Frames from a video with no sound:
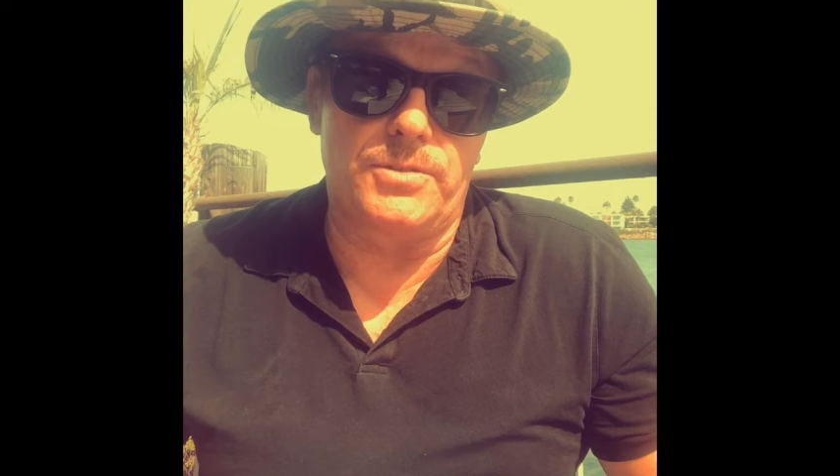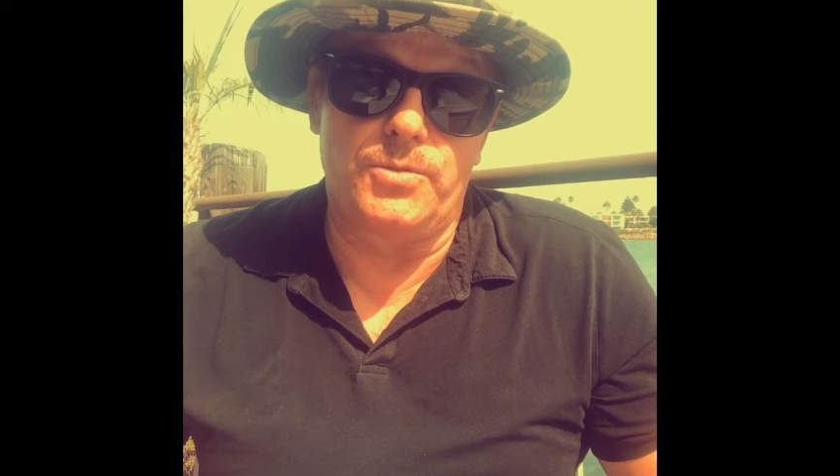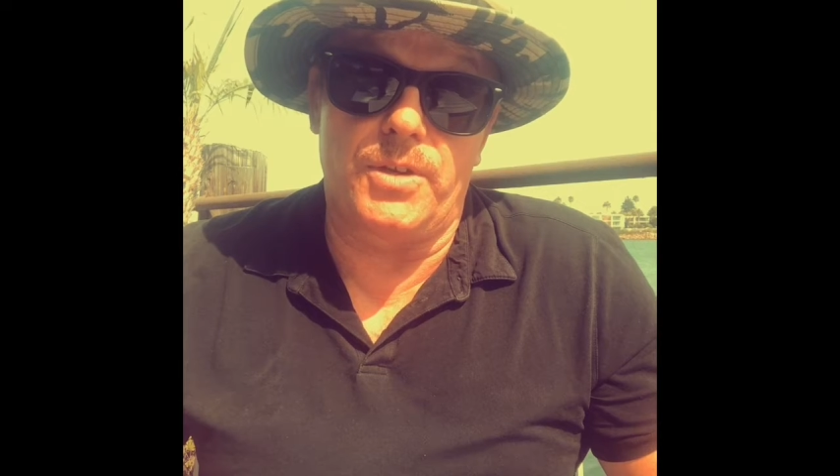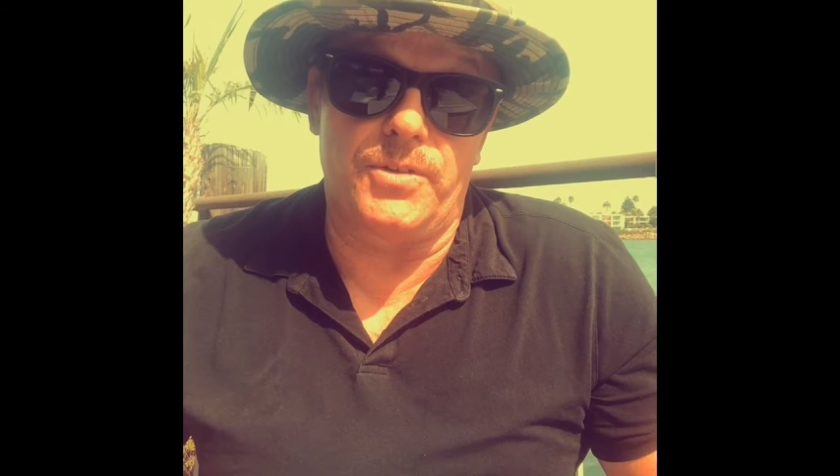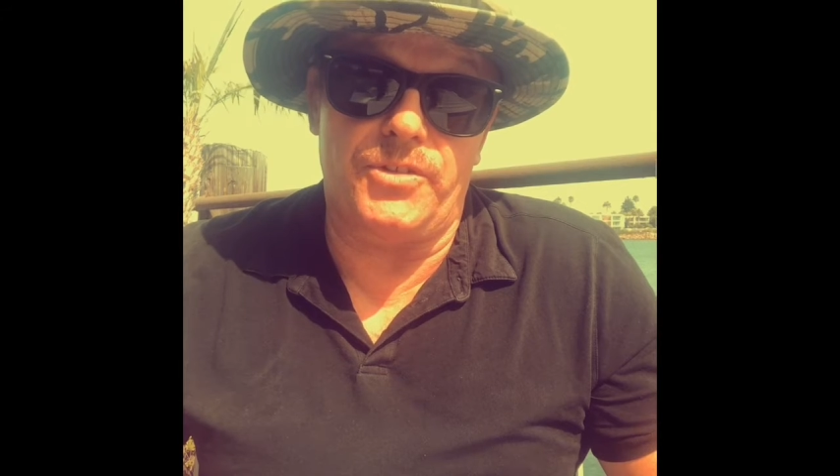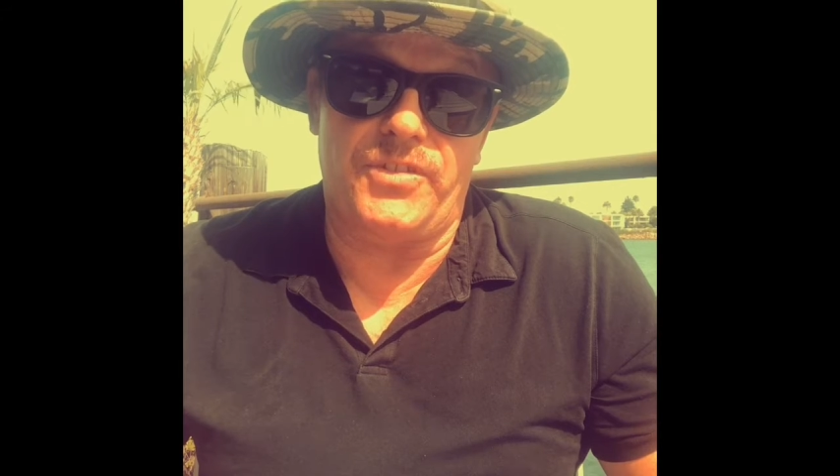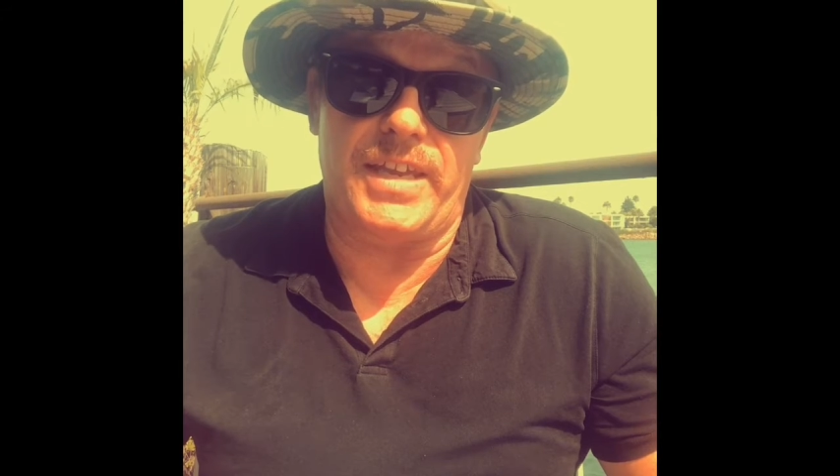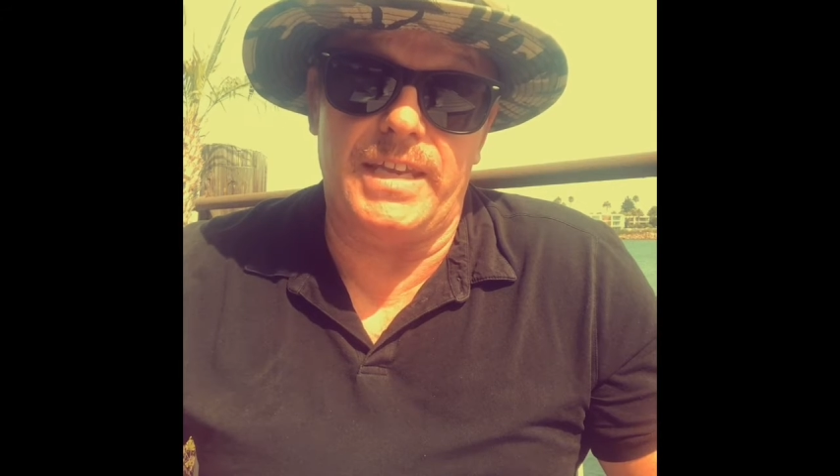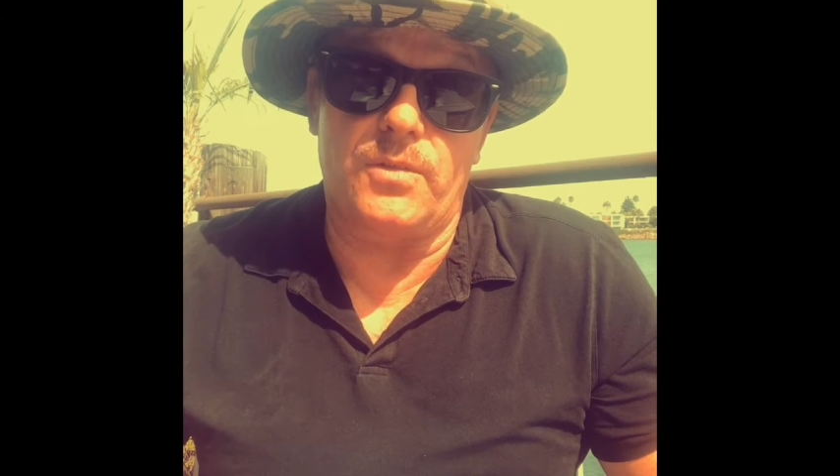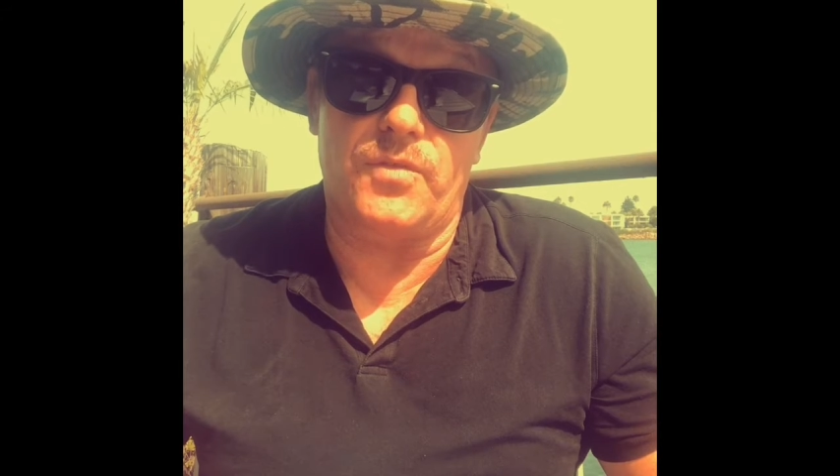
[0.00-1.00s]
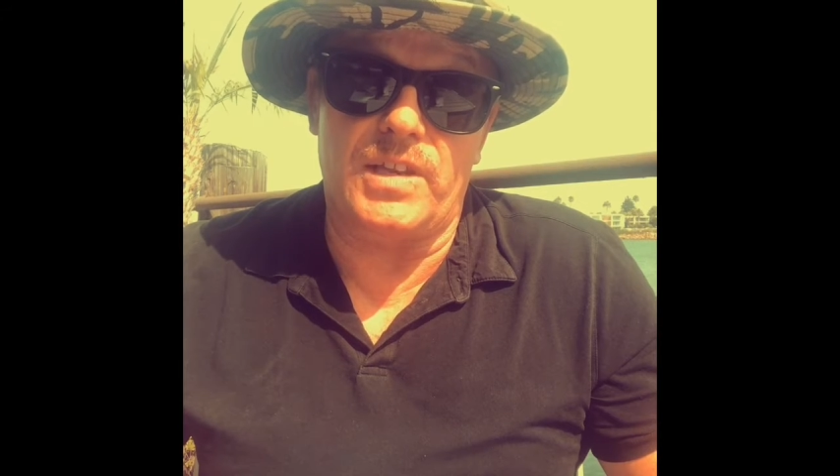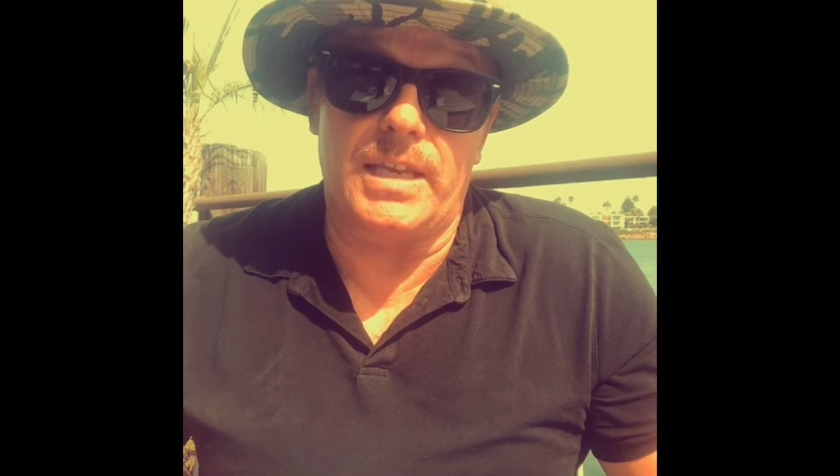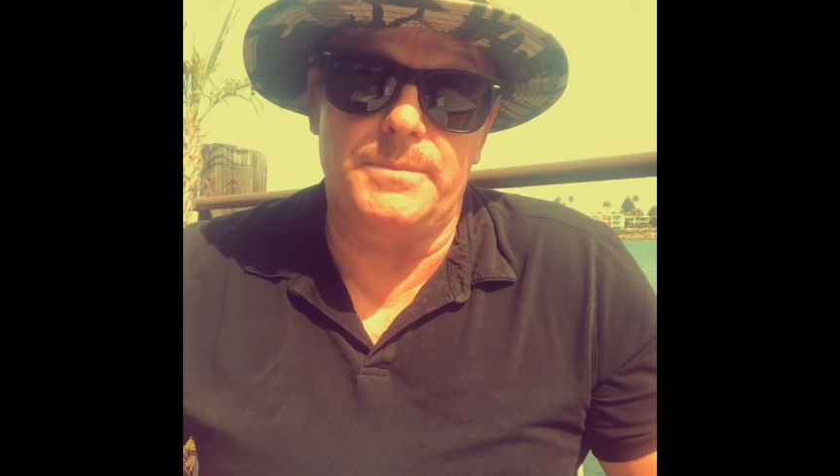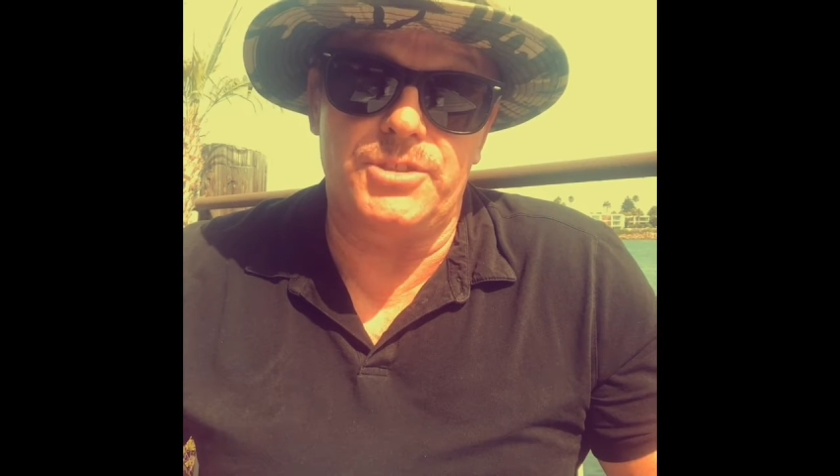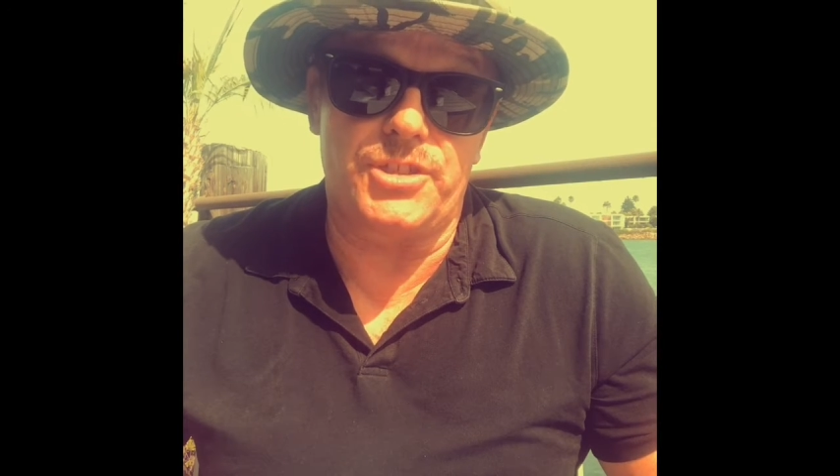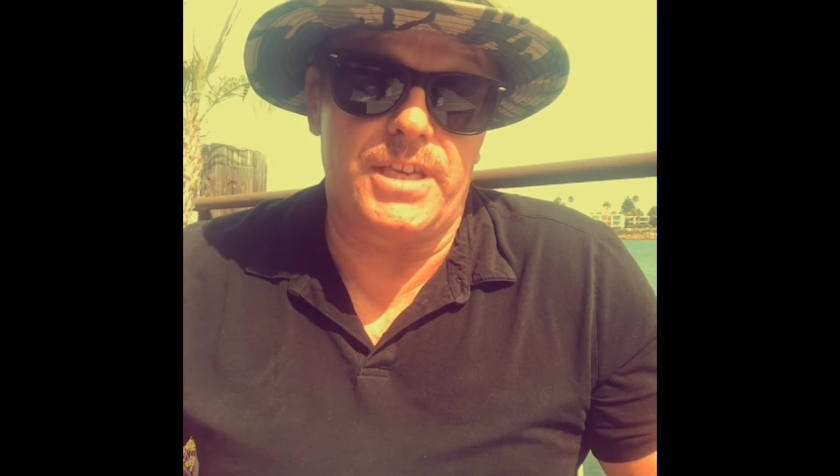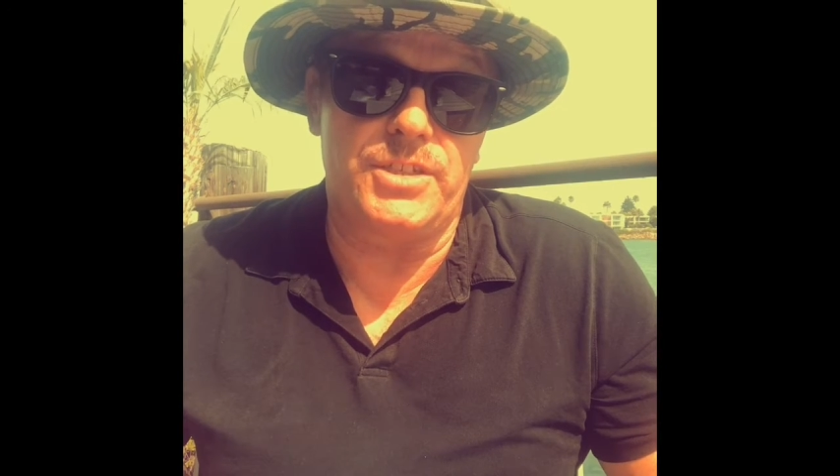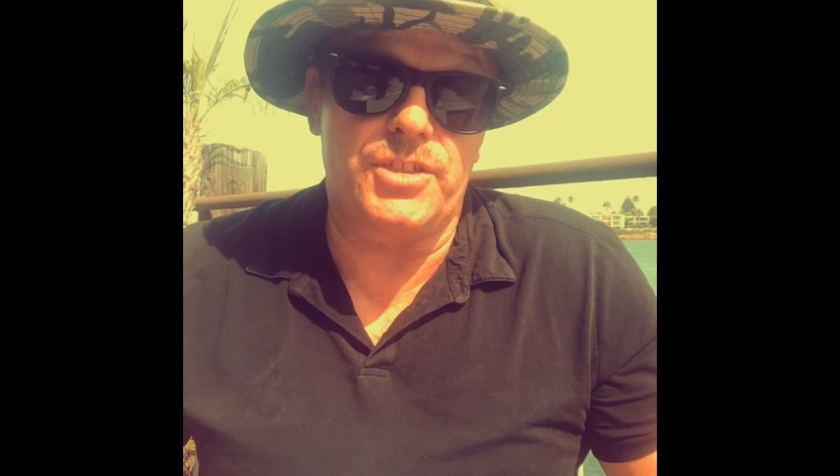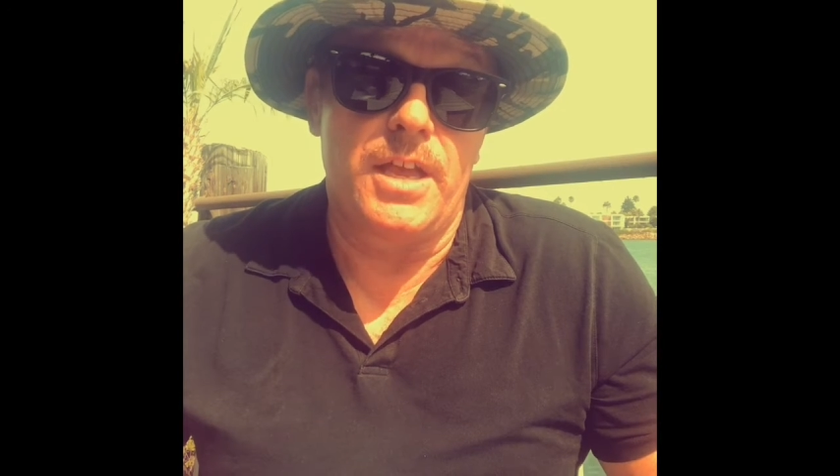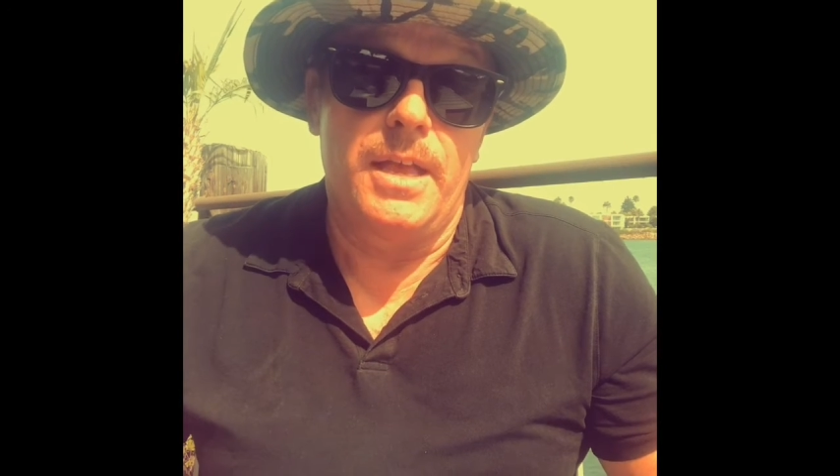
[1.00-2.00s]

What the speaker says: new understanding of climate change